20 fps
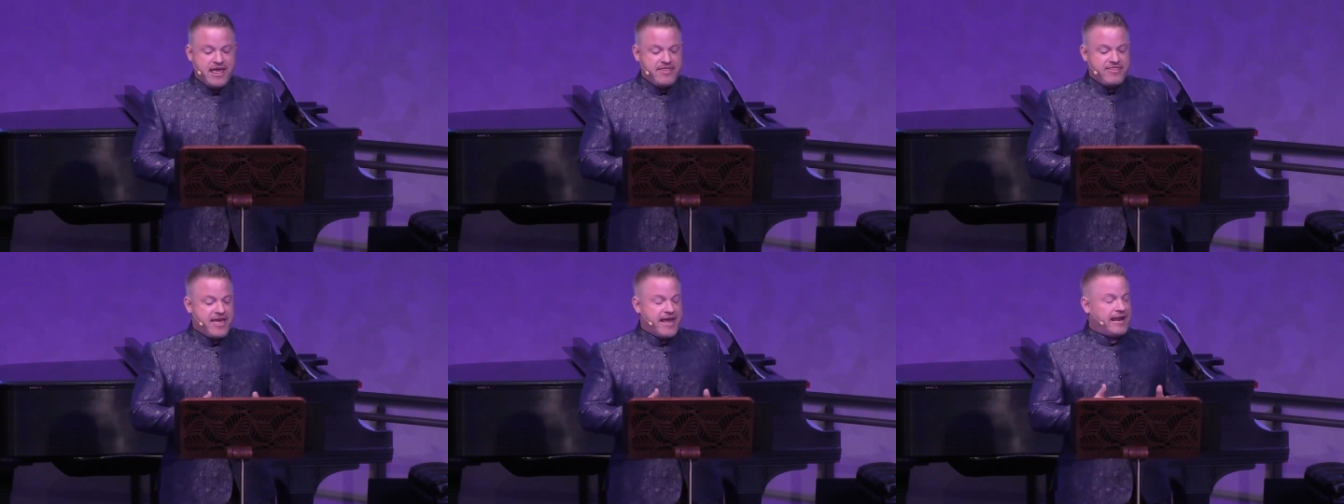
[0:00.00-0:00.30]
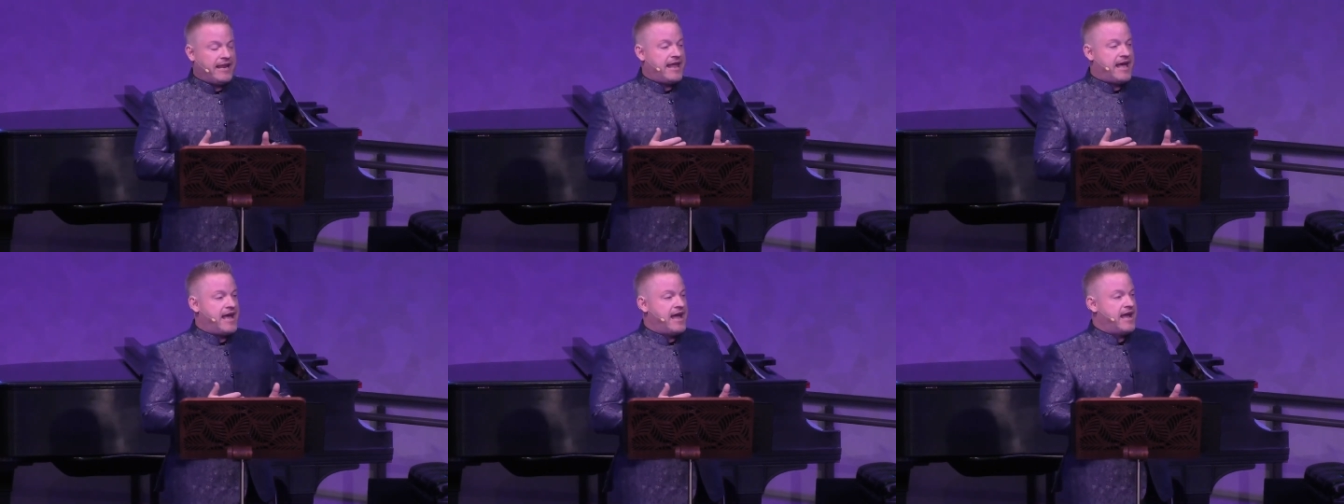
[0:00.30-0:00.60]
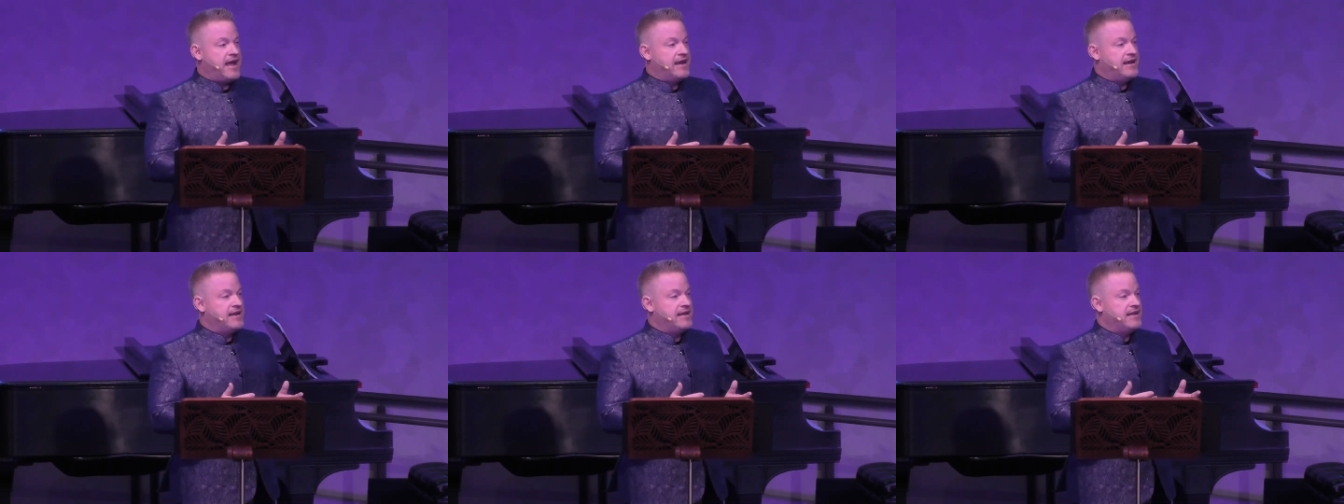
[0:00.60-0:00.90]
That
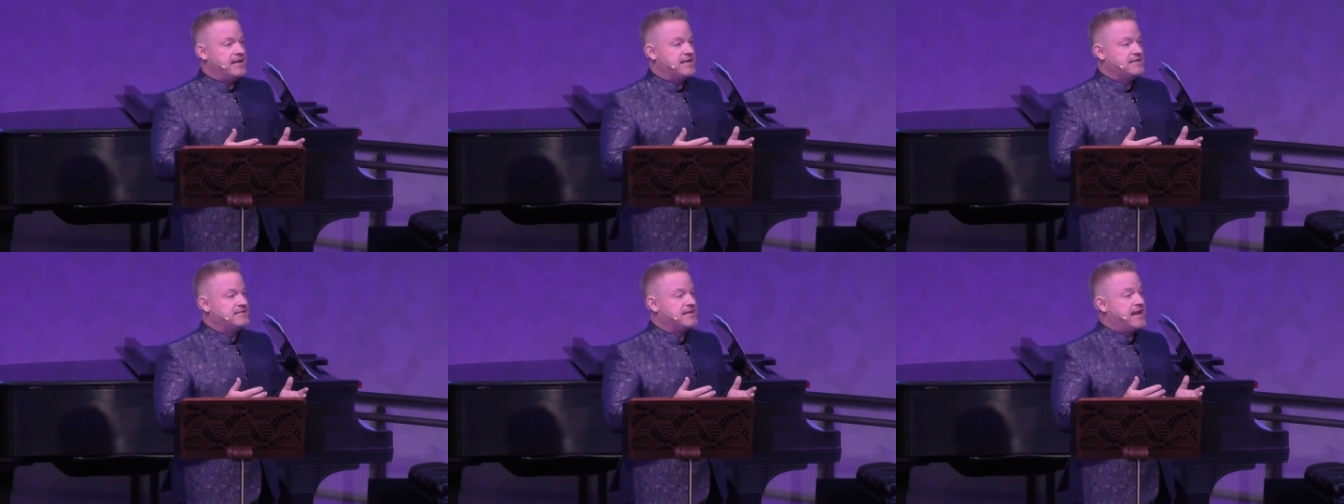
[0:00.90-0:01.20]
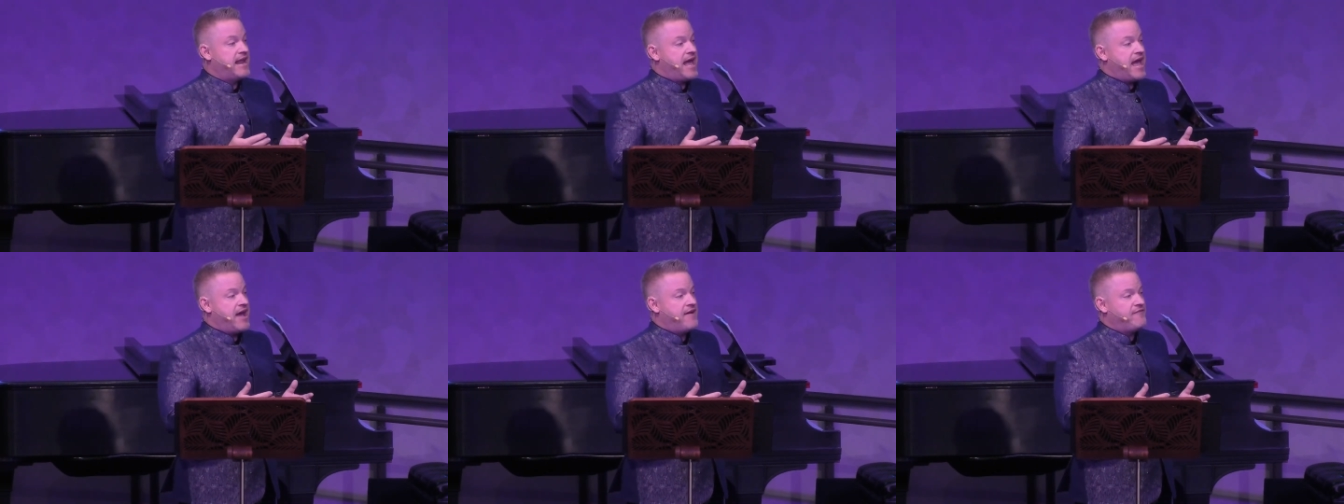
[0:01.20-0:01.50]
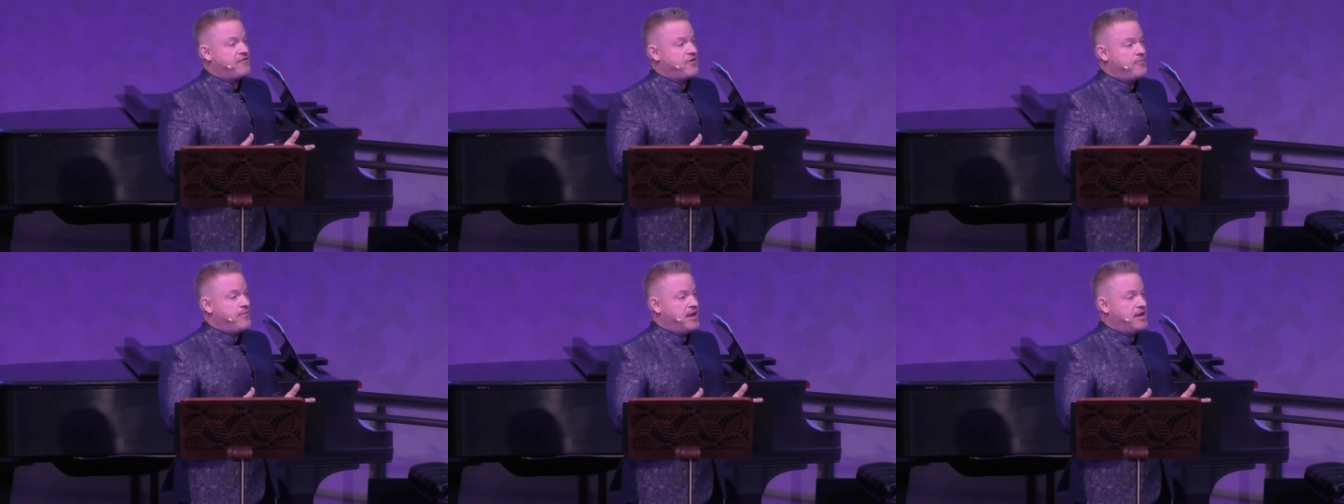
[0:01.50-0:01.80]
line is an
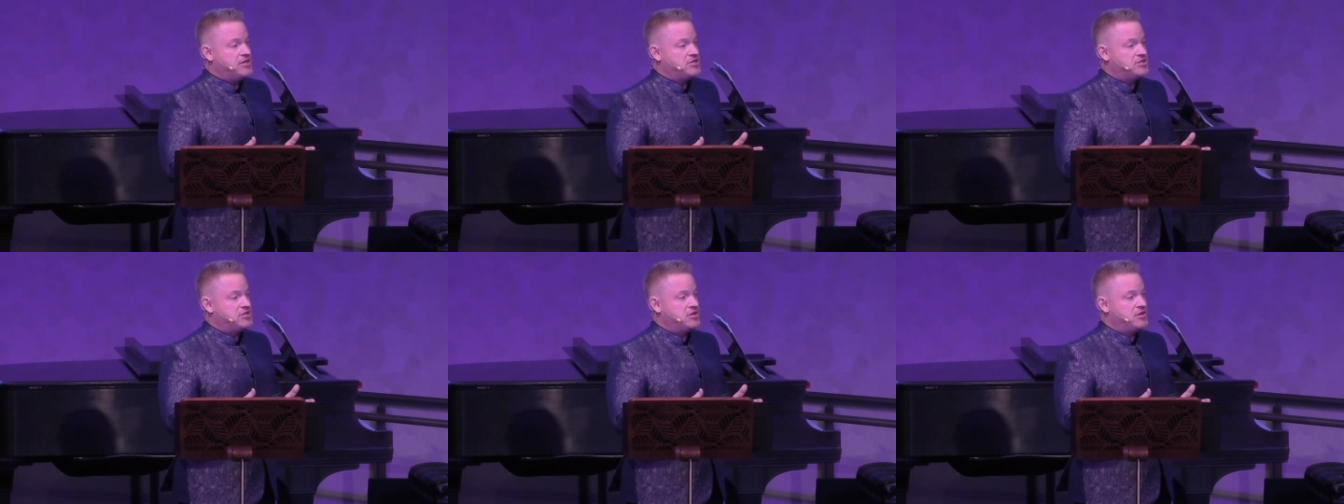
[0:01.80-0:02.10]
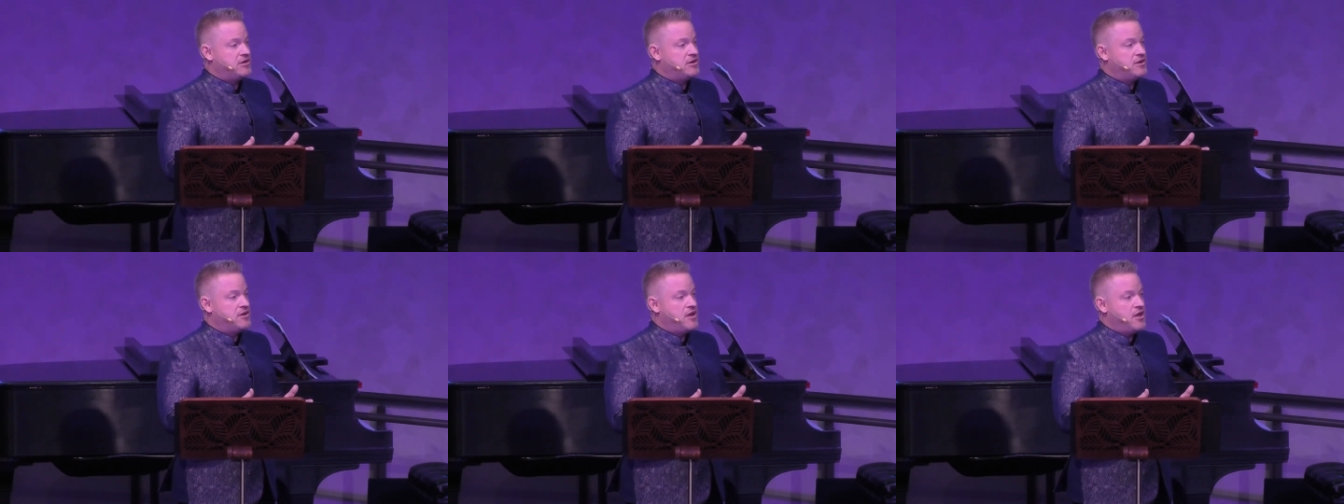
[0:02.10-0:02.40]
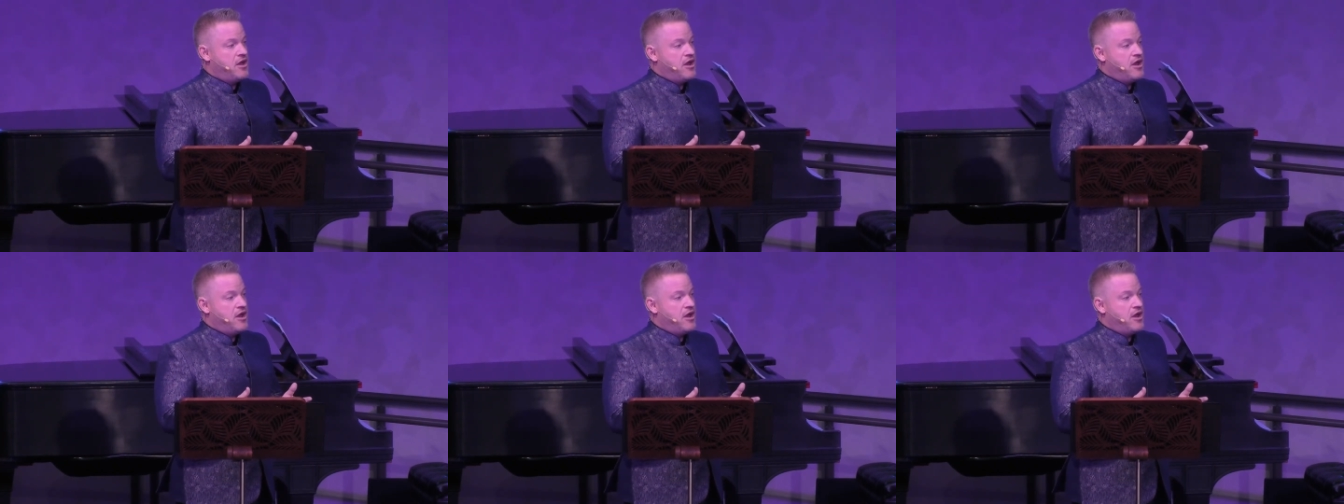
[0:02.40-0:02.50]
affirmation